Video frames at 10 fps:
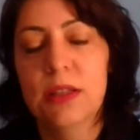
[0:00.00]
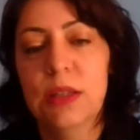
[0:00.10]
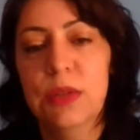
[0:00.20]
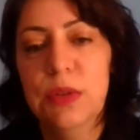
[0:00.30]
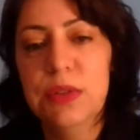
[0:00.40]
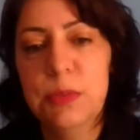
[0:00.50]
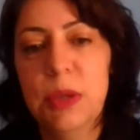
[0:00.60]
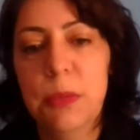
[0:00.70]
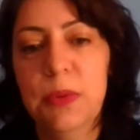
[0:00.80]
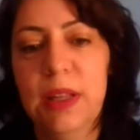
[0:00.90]
So those
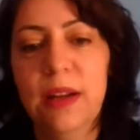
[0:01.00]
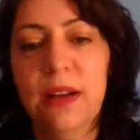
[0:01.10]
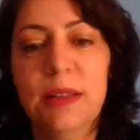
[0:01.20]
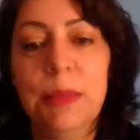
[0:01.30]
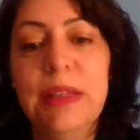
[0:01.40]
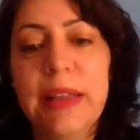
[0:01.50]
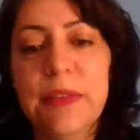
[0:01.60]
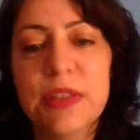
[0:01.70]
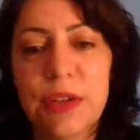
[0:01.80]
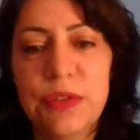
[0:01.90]
people, they are the
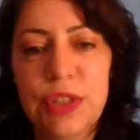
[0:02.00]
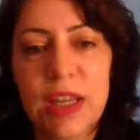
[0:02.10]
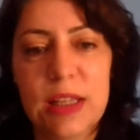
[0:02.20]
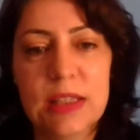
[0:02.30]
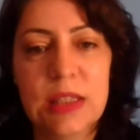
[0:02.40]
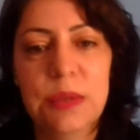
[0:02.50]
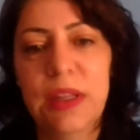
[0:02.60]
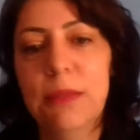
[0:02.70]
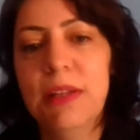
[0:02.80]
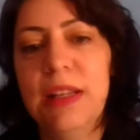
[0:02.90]
beliefs of chance. So
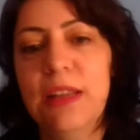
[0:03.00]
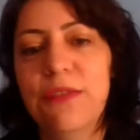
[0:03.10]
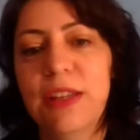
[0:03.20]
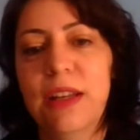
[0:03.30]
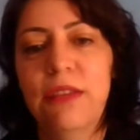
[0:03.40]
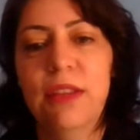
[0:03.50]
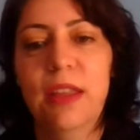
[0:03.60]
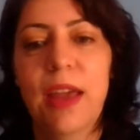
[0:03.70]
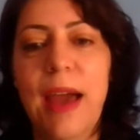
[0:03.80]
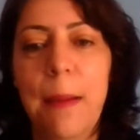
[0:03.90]
they believe that
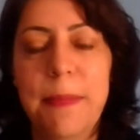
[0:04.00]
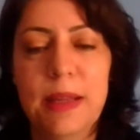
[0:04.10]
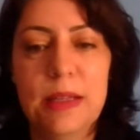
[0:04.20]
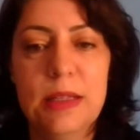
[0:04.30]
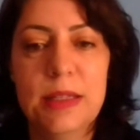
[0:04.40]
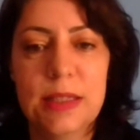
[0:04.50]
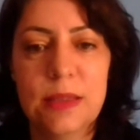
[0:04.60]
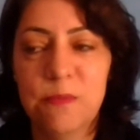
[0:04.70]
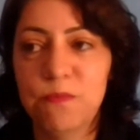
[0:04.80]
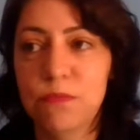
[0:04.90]
everything happens
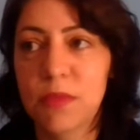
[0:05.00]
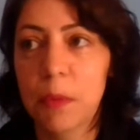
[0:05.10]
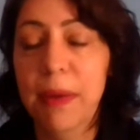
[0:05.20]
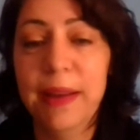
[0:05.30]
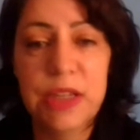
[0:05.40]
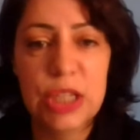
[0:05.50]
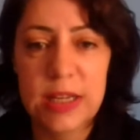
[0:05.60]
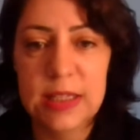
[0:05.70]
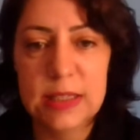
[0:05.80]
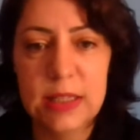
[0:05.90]
by
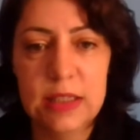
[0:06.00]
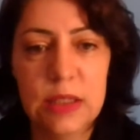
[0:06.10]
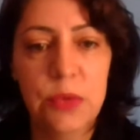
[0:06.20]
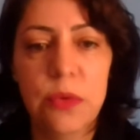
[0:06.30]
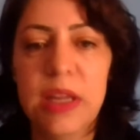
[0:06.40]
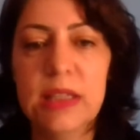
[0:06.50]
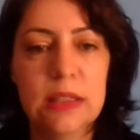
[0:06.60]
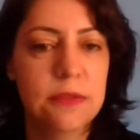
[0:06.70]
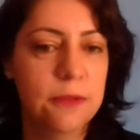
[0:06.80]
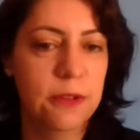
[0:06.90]
chance. There's no
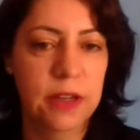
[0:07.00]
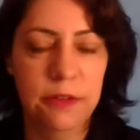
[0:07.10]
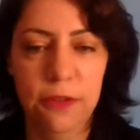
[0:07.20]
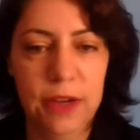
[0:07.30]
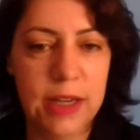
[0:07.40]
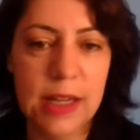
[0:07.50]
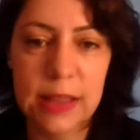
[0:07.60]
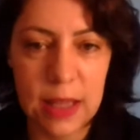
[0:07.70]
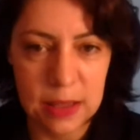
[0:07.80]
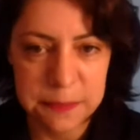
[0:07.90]
reason for it, for
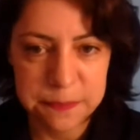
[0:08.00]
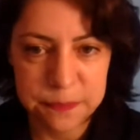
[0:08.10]
anything.